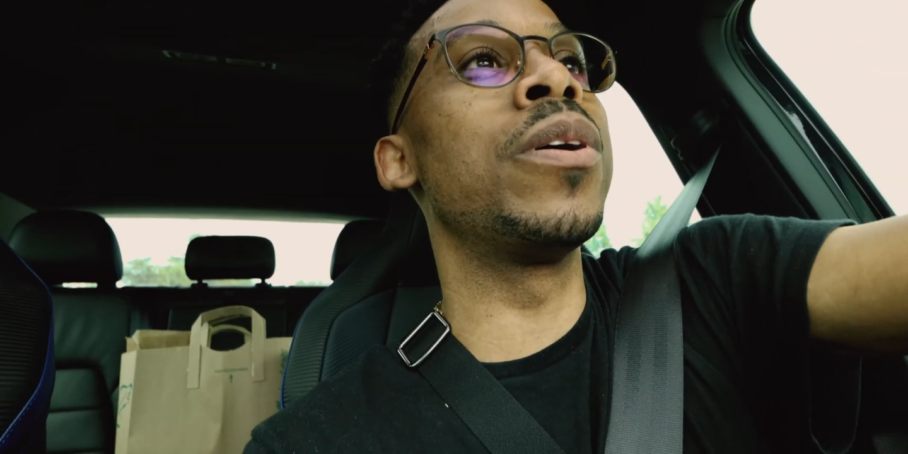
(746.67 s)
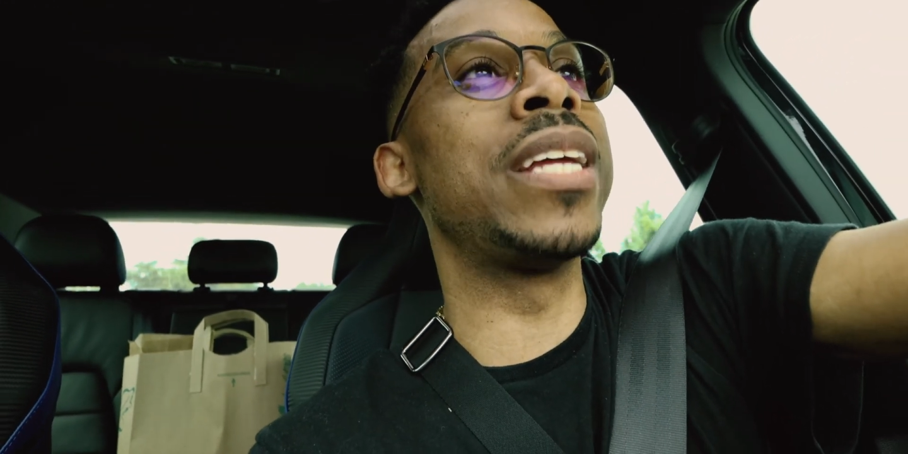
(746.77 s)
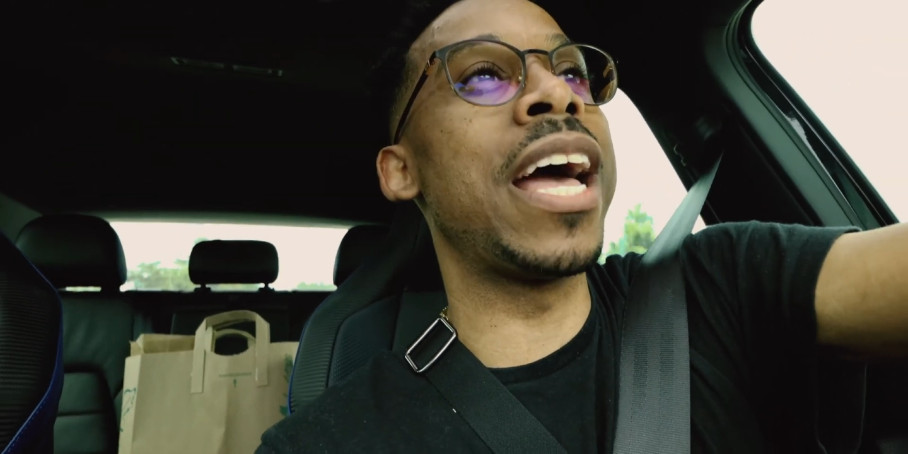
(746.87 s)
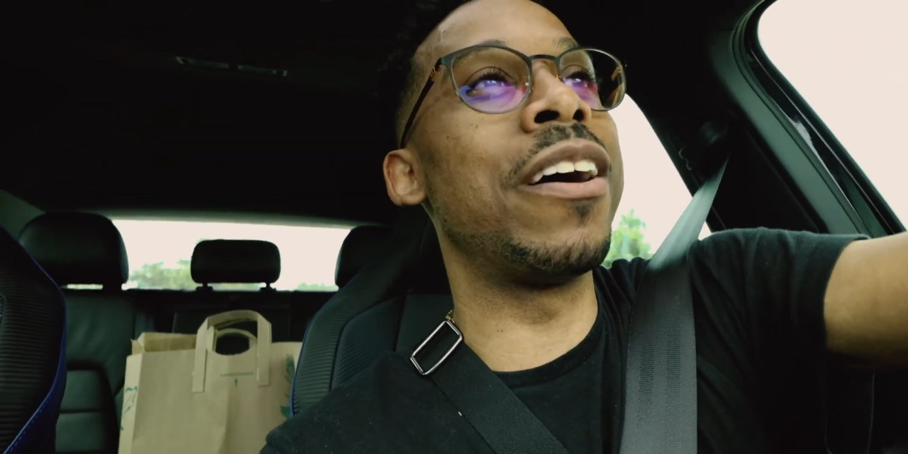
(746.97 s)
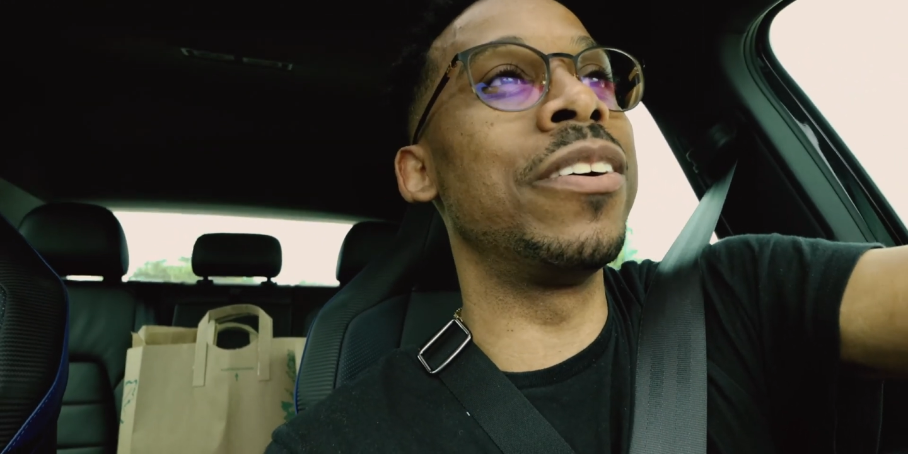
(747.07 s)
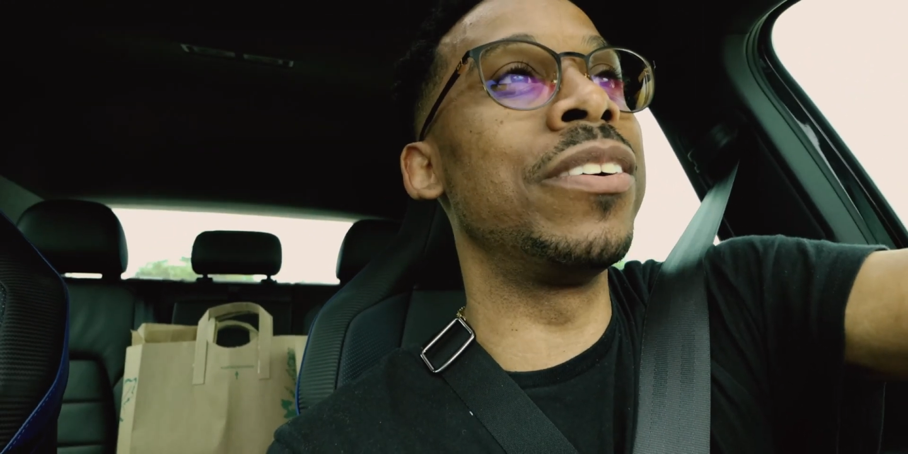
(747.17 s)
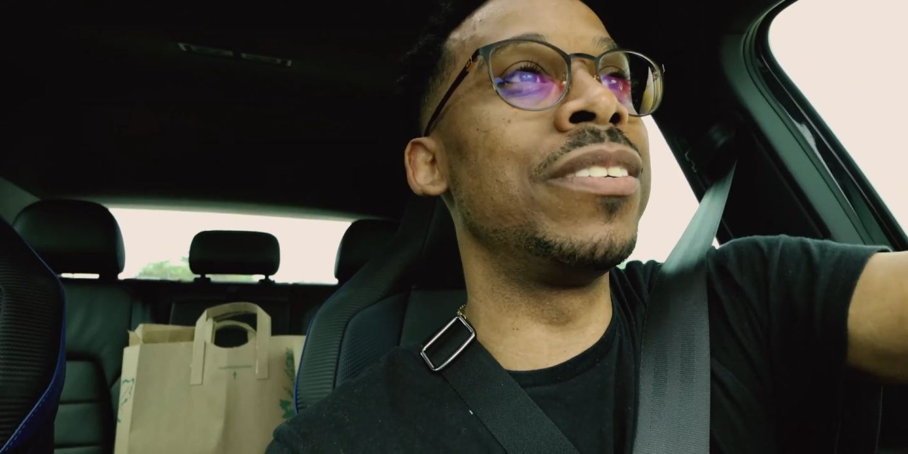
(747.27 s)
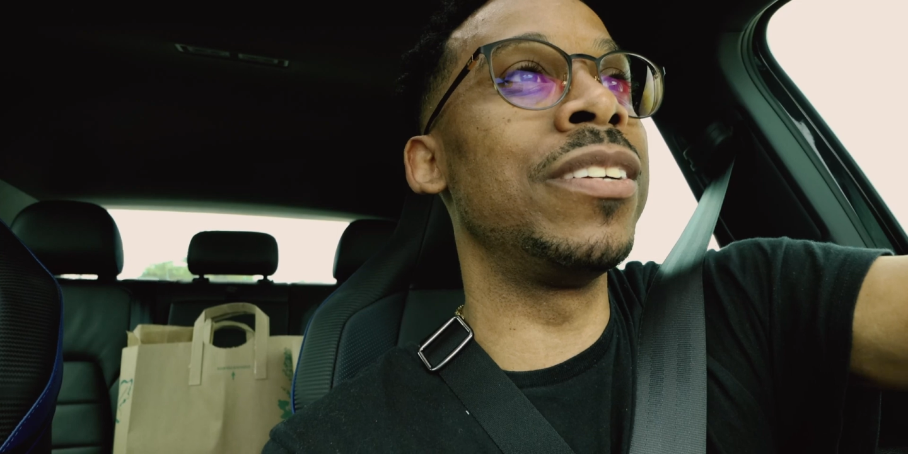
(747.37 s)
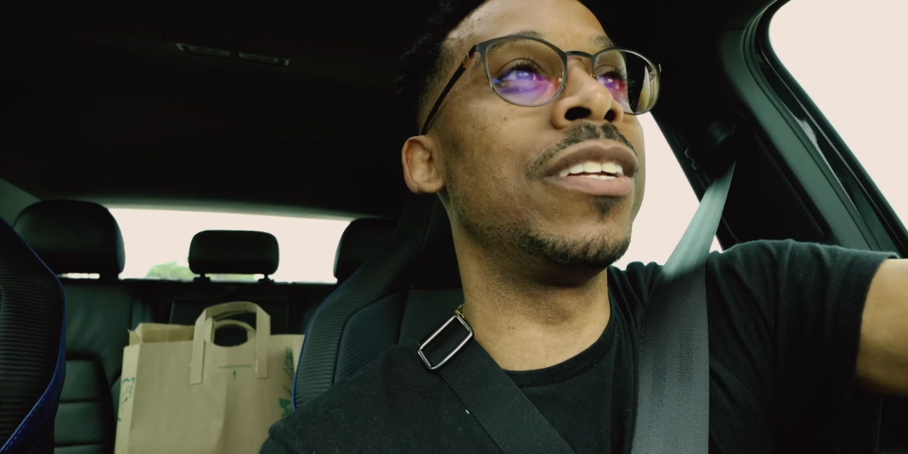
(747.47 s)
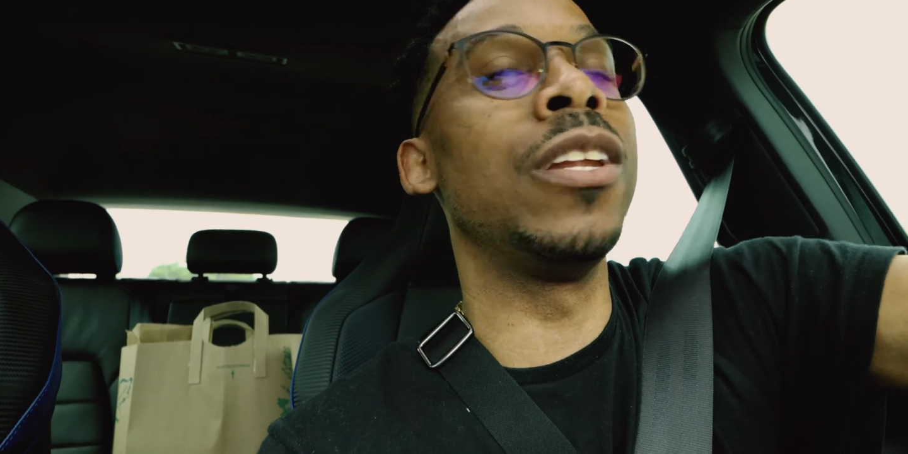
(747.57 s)
are
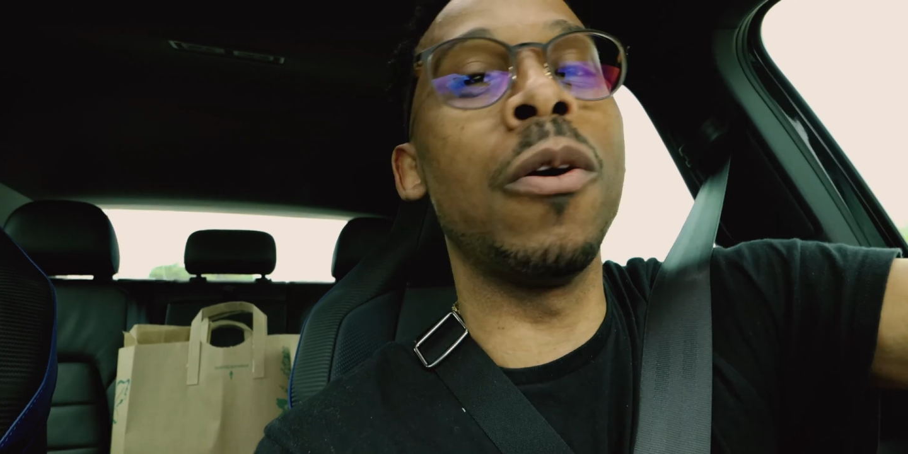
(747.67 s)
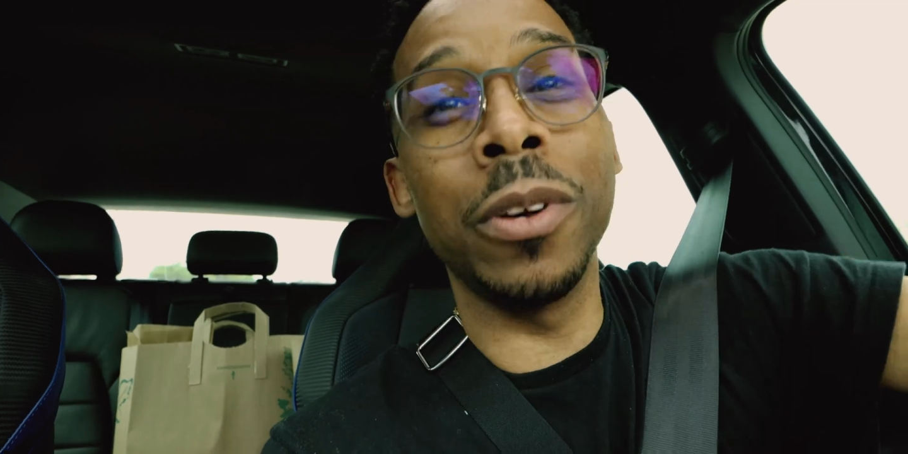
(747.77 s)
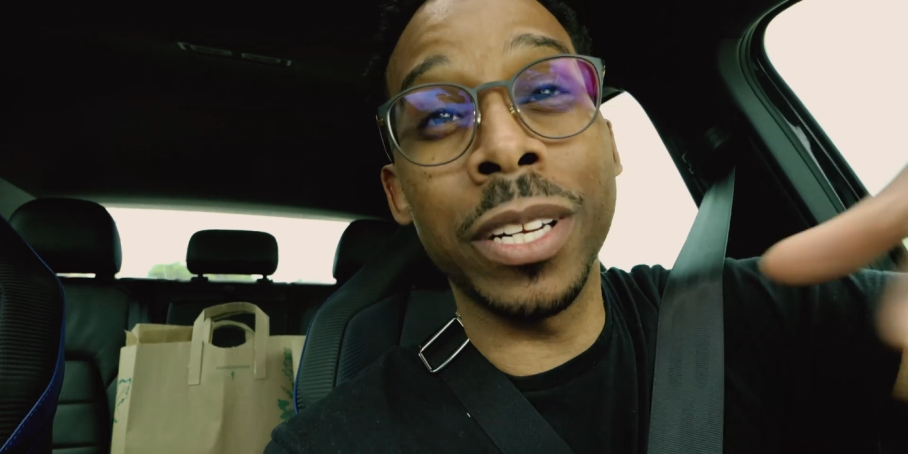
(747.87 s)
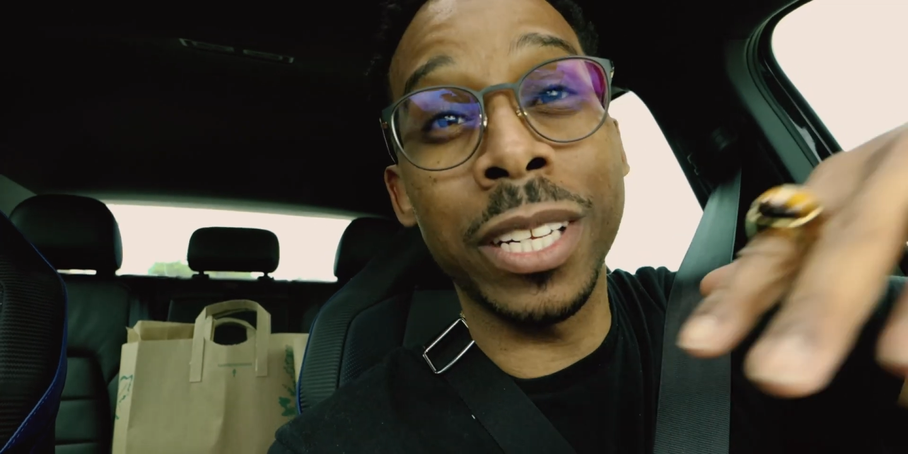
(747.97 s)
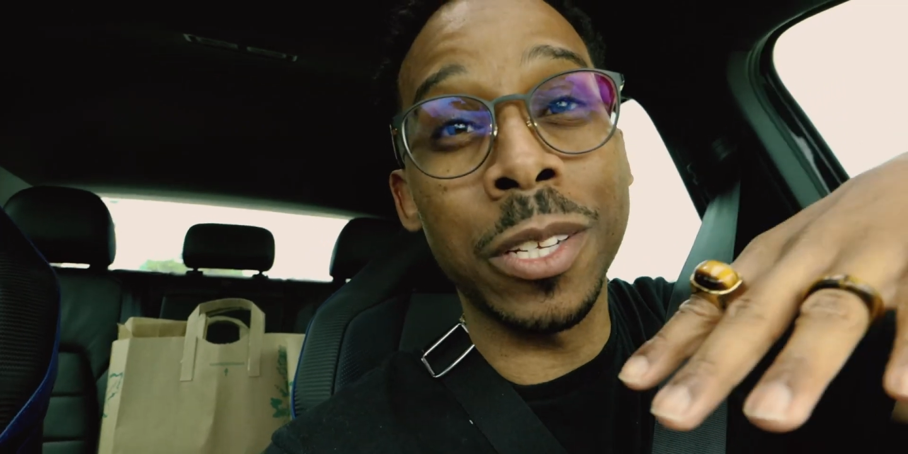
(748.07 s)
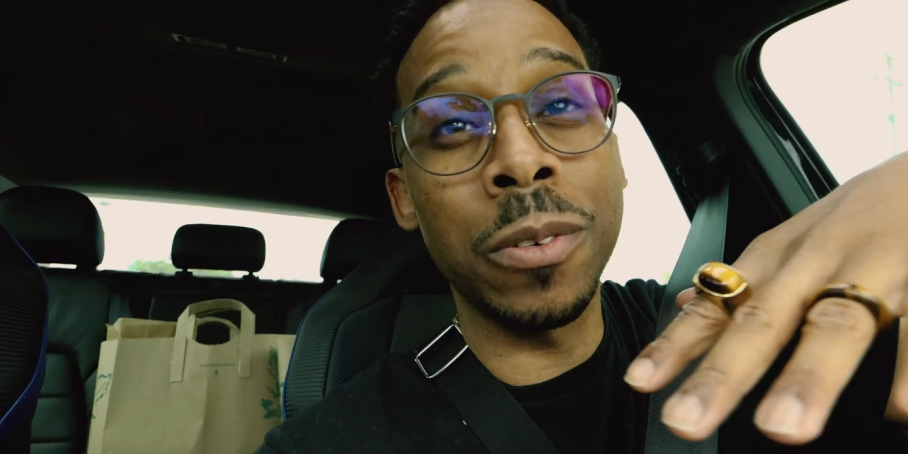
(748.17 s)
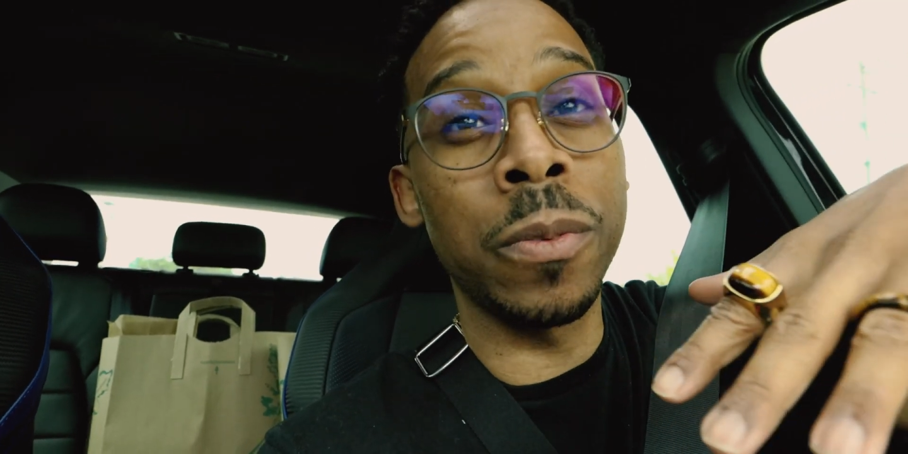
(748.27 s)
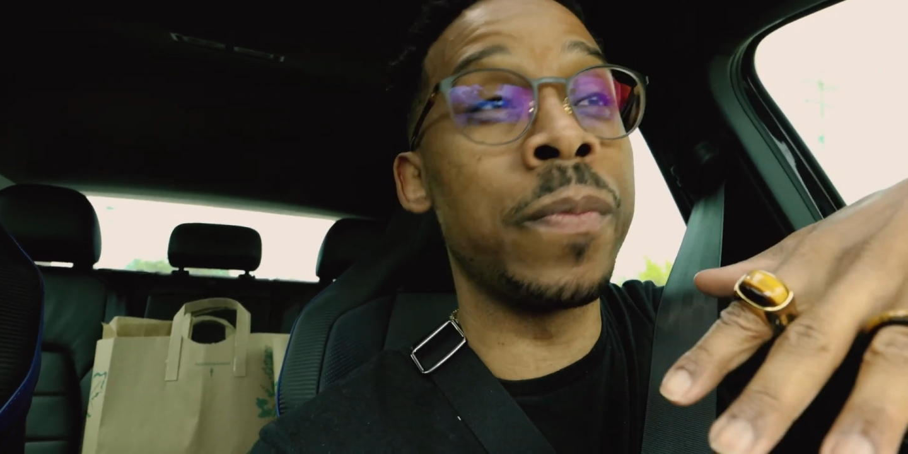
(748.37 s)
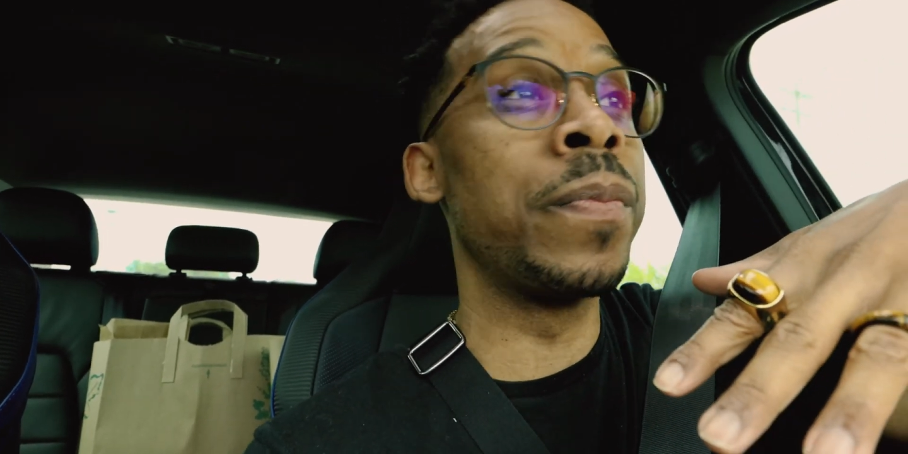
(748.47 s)
down lower than you,